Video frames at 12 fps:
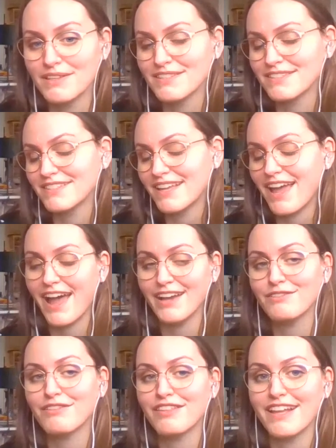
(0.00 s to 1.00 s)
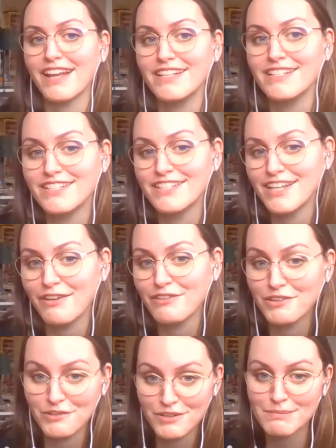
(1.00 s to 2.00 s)
because I don't think I need to
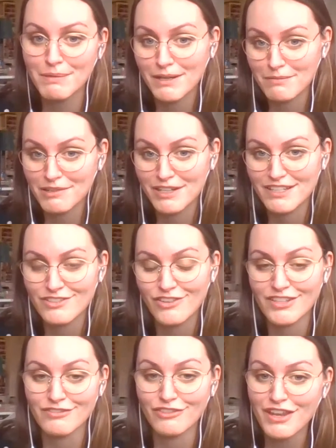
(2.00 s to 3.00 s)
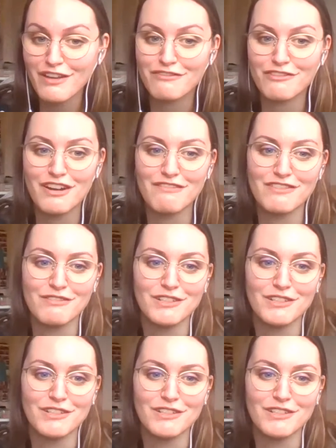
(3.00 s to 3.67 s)
tell you, it's been a pretty stressful year for